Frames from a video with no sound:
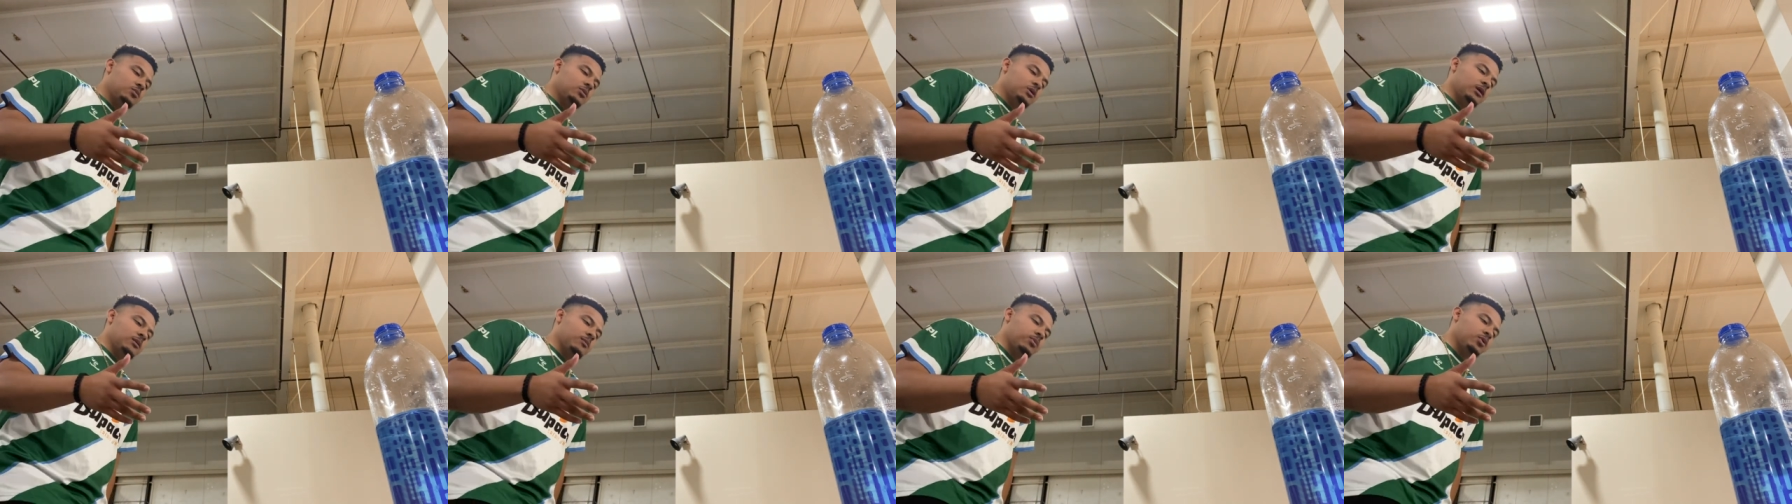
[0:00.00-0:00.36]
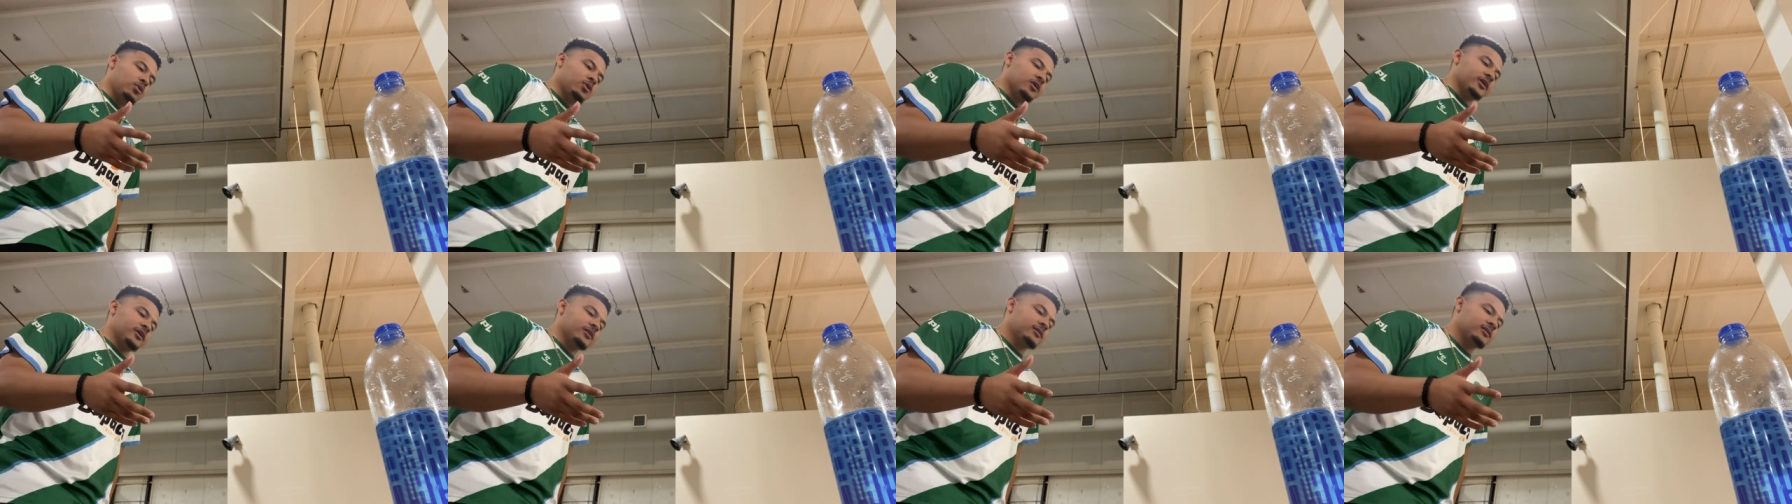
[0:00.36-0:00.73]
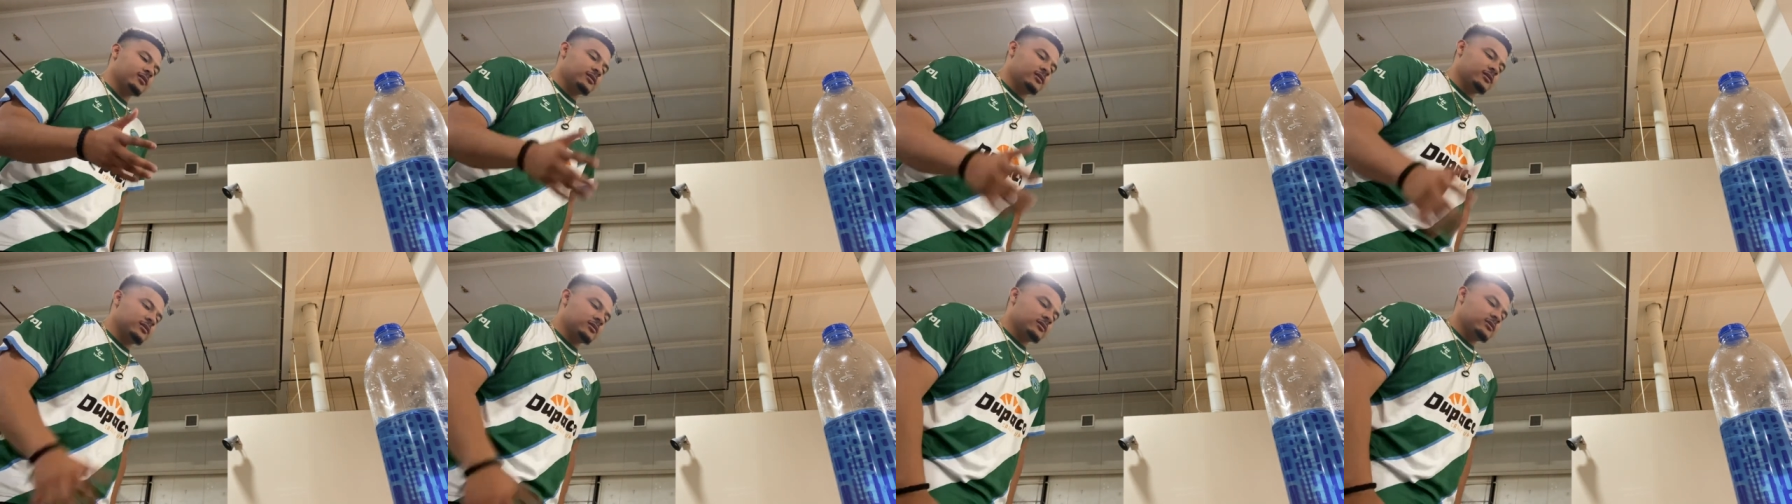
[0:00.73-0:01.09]
a point
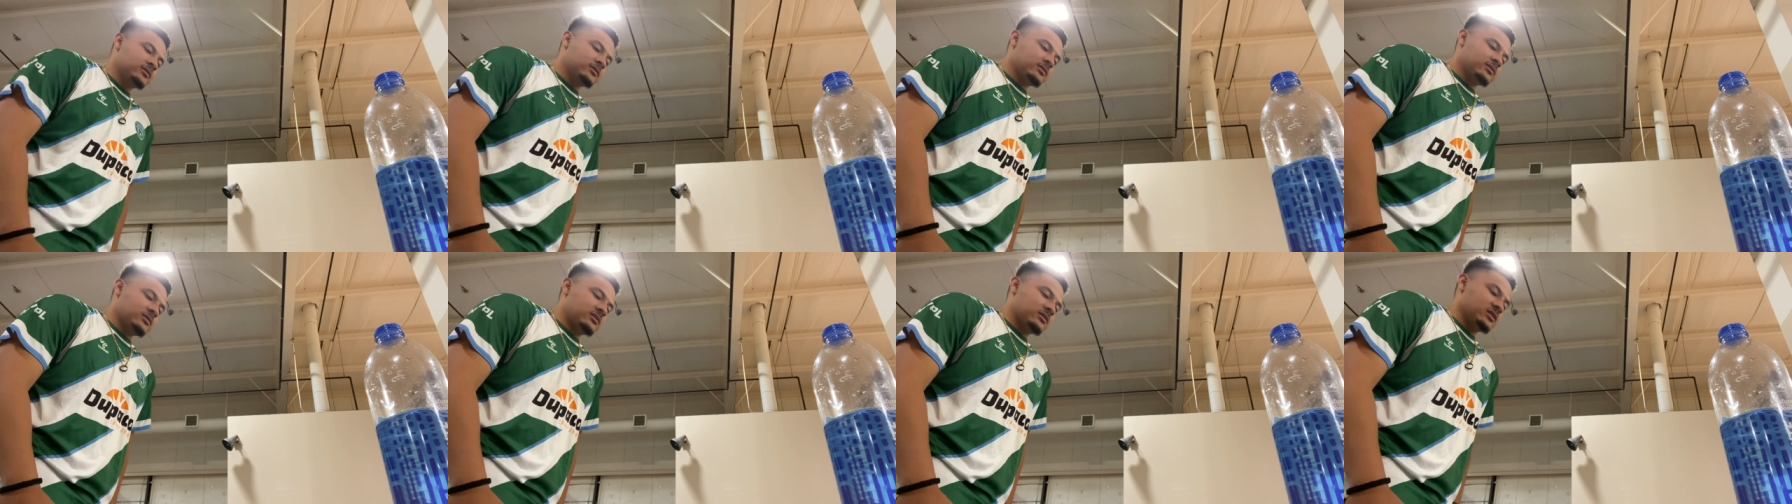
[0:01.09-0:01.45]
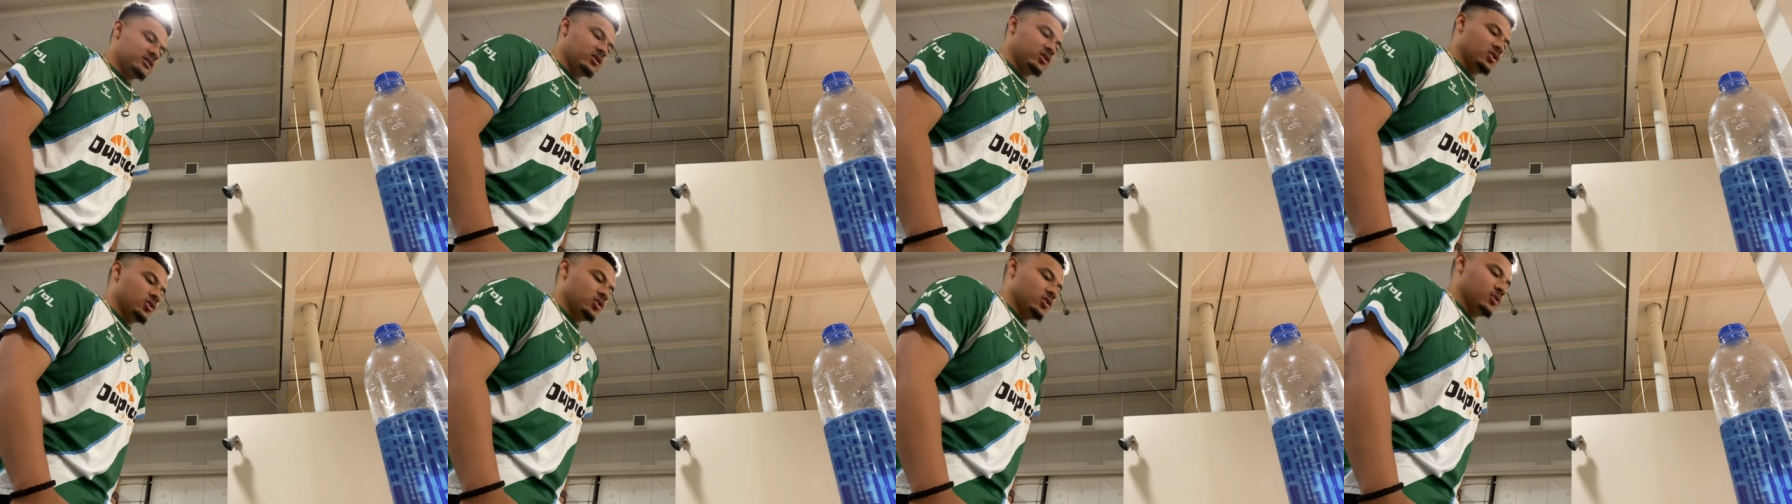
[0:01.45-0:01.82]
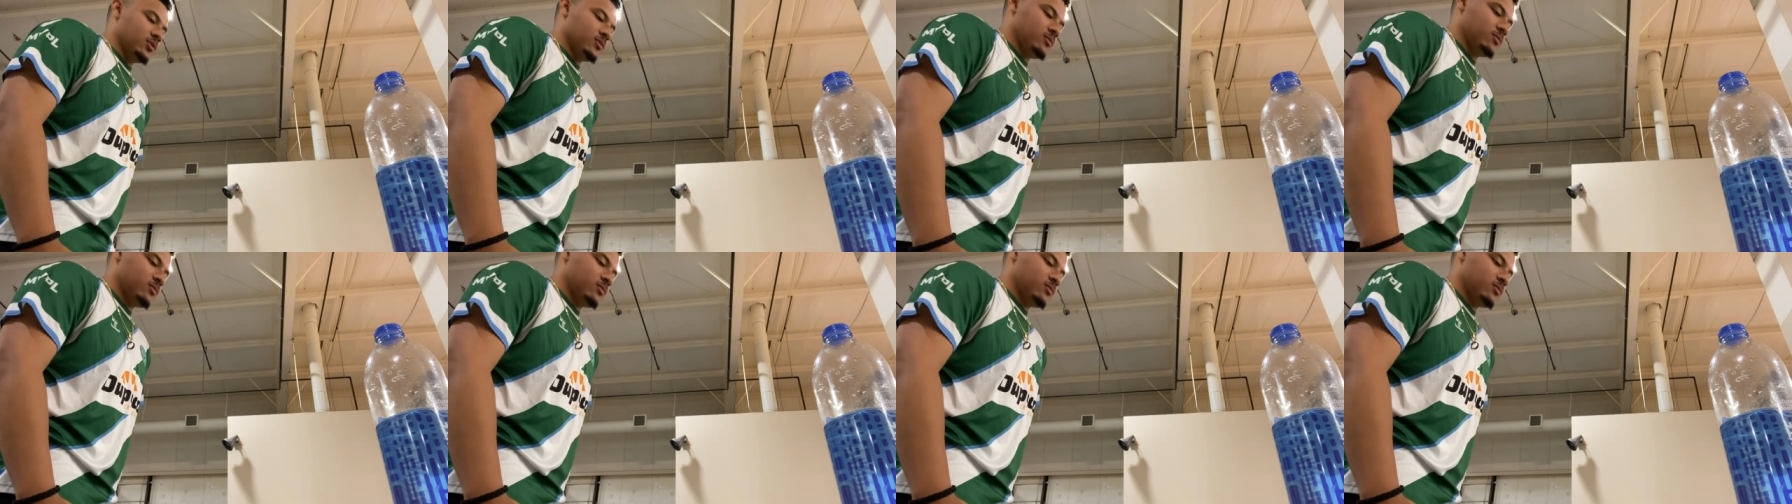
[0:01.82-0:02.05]
so